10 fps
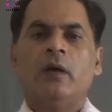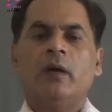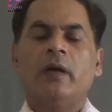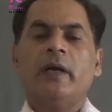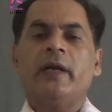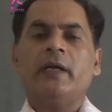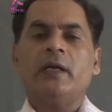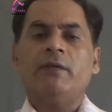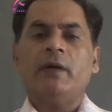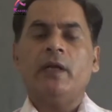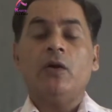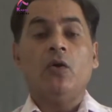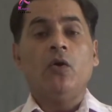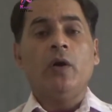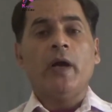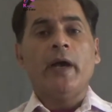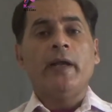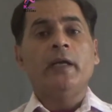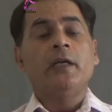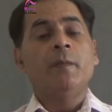Conductivity: all
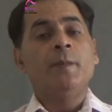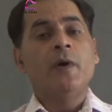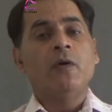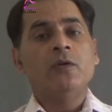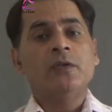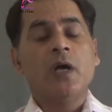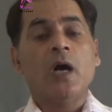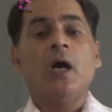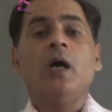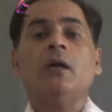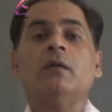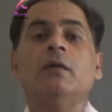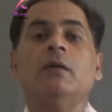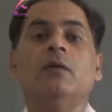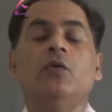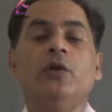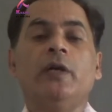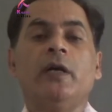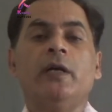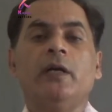ionic compounds are good
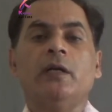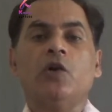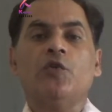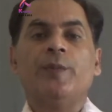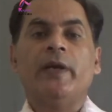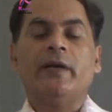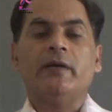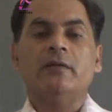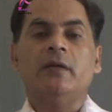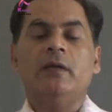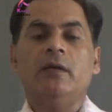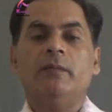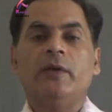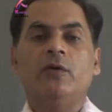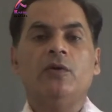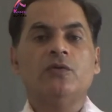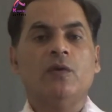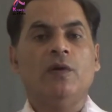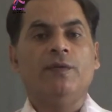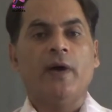conductor of electricity because
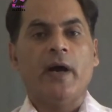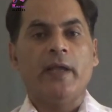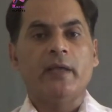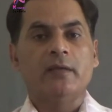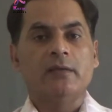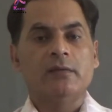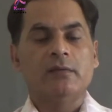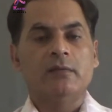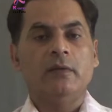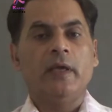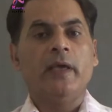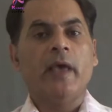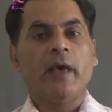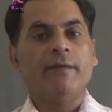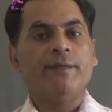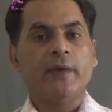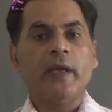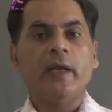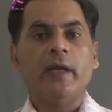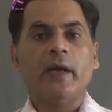of ions. They have
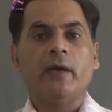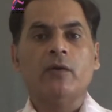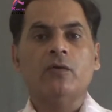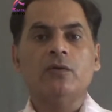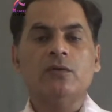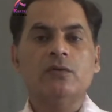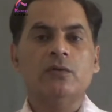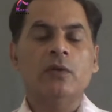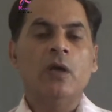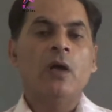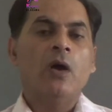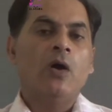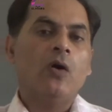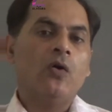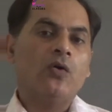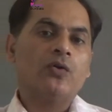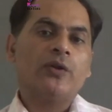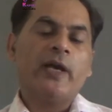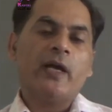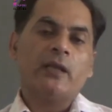free electrons, or
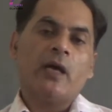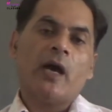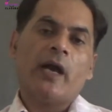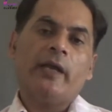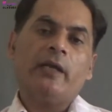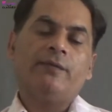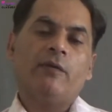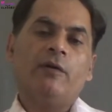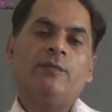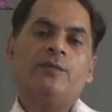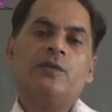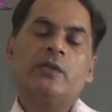they are in the ionic forms.